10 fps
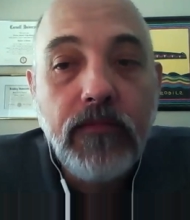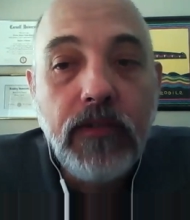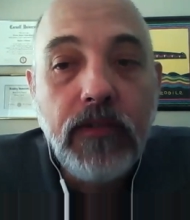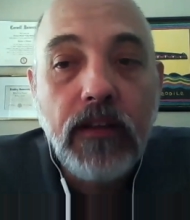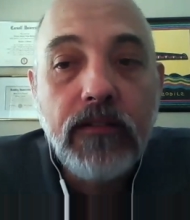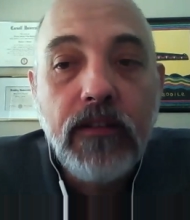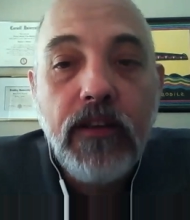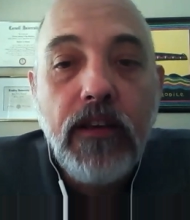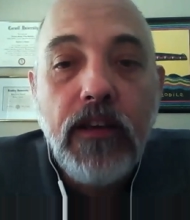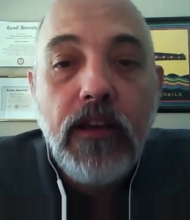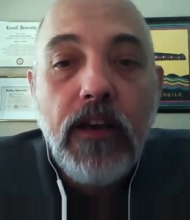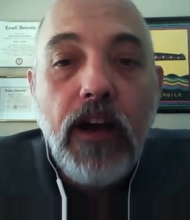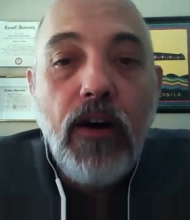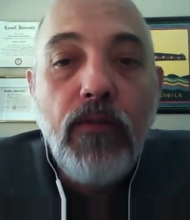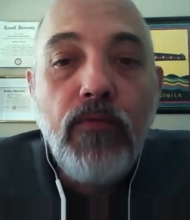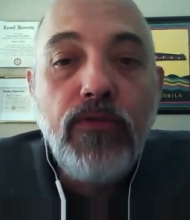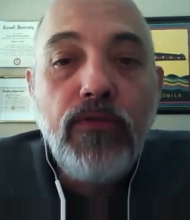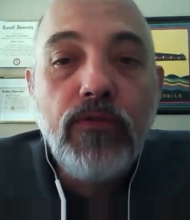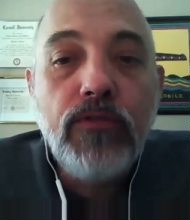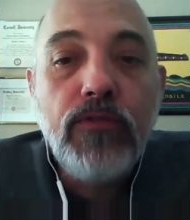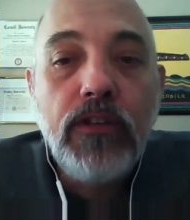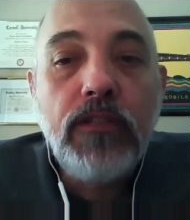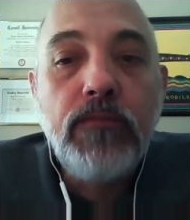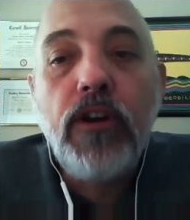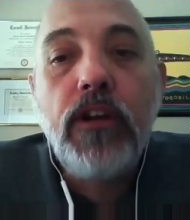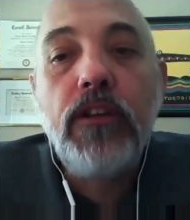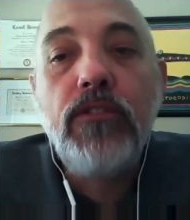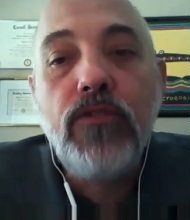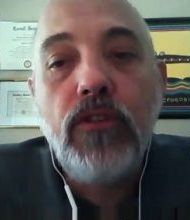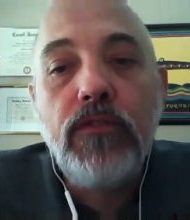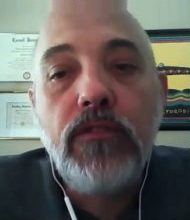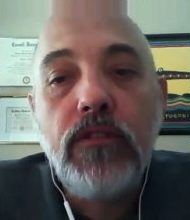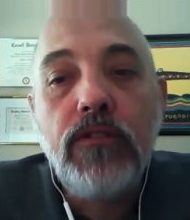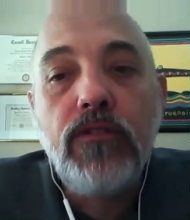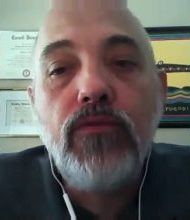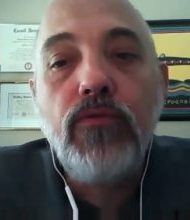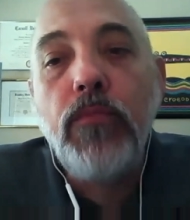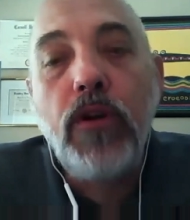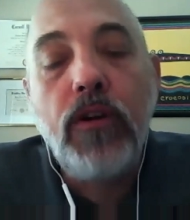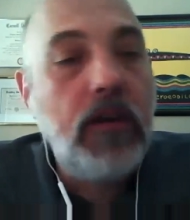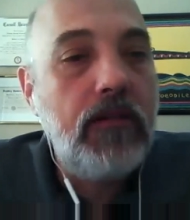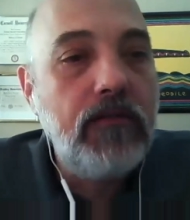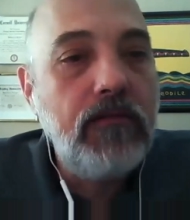He says, how would you suggest marketing services to the market?